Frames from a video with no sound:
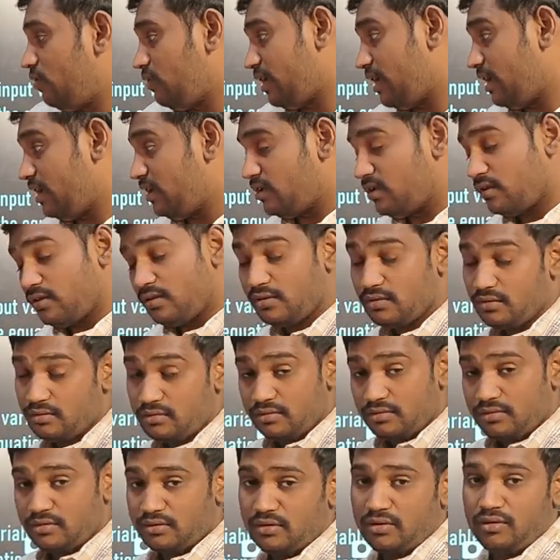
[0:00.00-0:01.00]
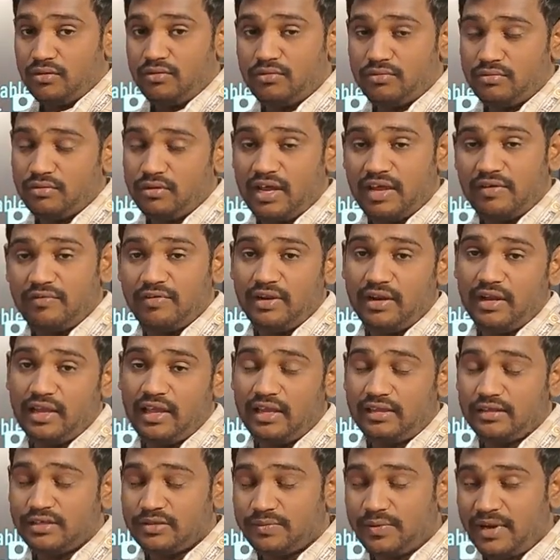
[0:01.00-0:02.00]
Okay, now I will
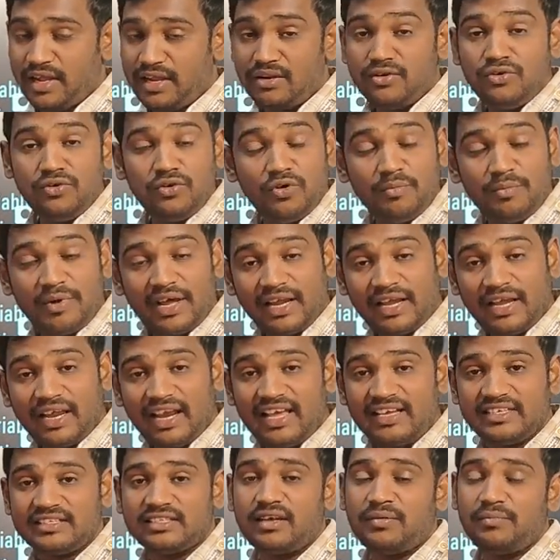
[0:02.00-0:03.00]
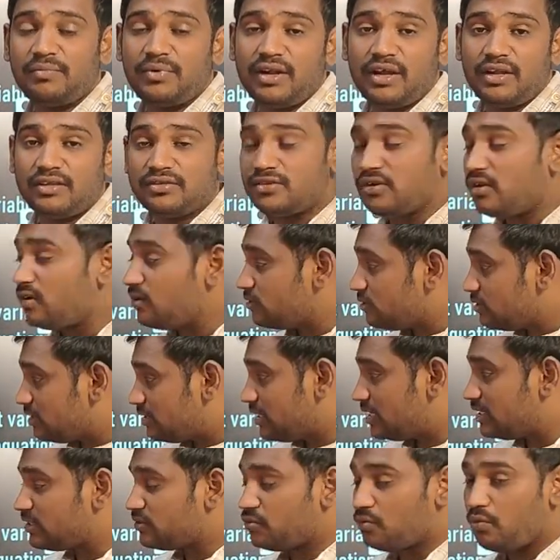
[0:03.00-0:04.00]
explain numerical example also.
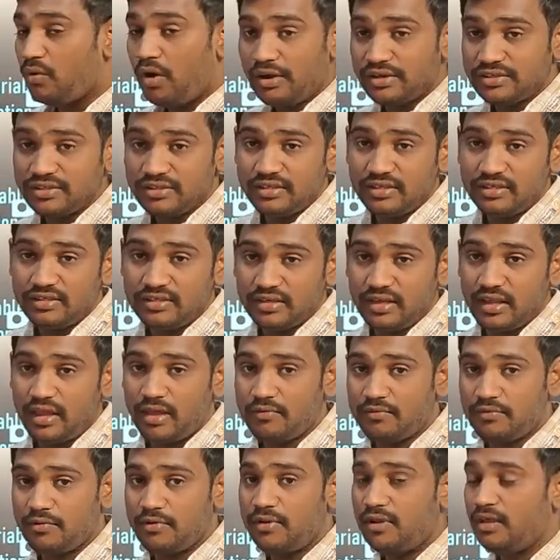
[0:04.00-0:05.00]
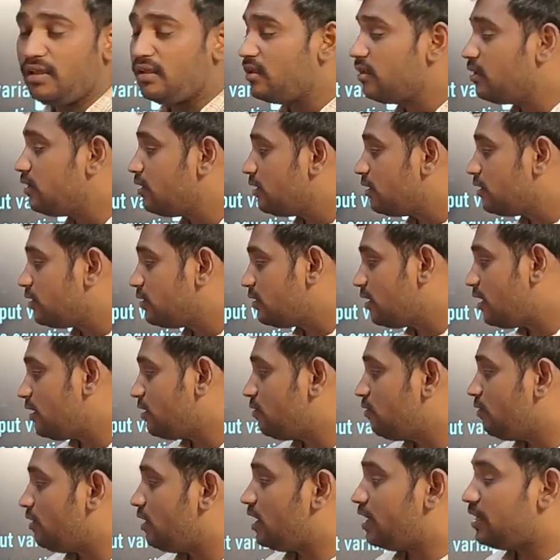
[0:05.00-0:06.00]
Just watch this carefully, then
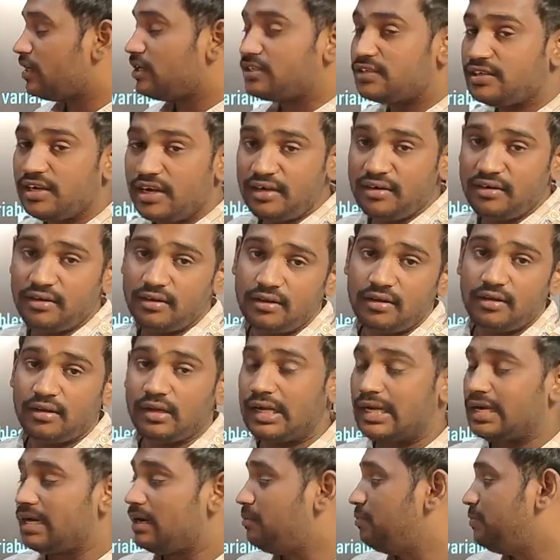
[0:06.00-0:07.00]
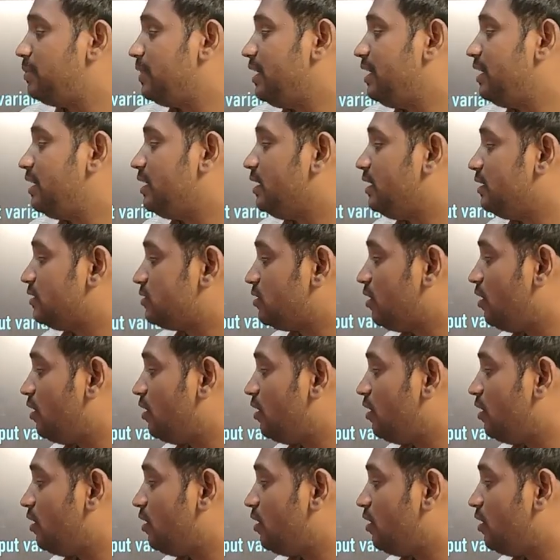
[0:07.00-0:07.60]
you will understand completely.